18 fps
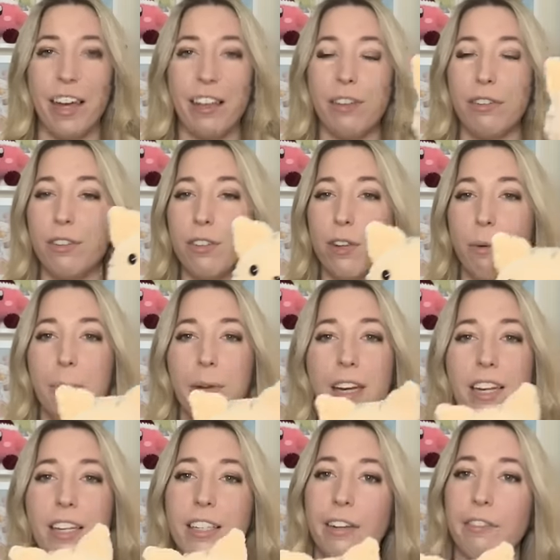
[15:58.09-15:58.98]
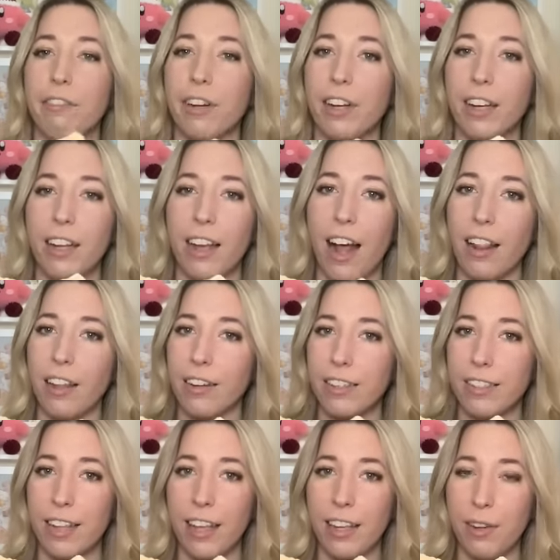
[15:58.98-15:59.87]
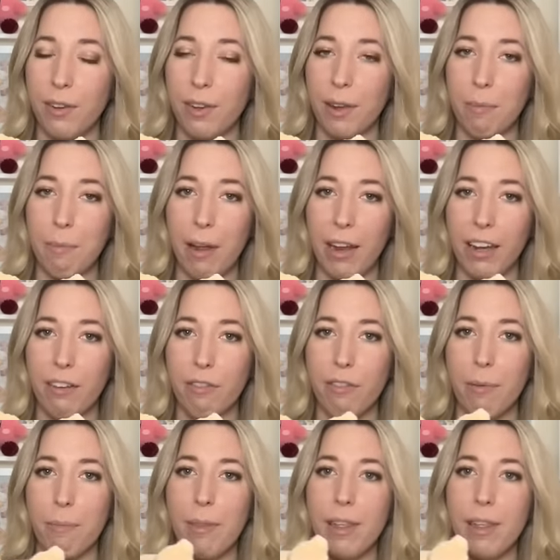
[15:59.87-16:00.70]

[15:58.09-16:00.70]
And there's so many different colors that you can make from